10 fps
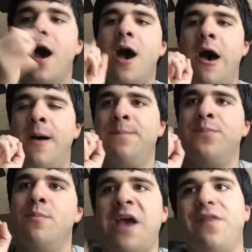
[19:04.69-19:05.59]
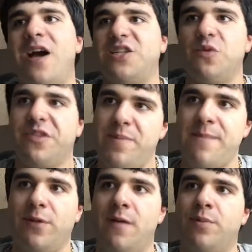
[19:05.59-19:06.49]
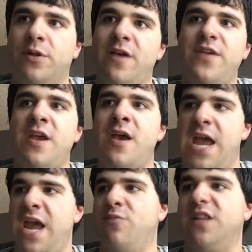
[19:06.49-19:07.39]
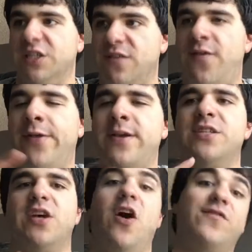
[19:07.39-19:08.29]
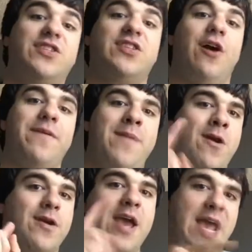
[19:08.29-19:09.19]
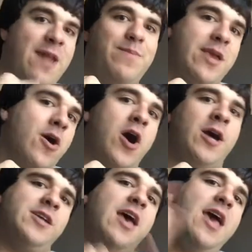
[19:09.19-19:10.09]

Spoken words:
My thoughts with the people of Bolivia and with the civilians of South America and beyond.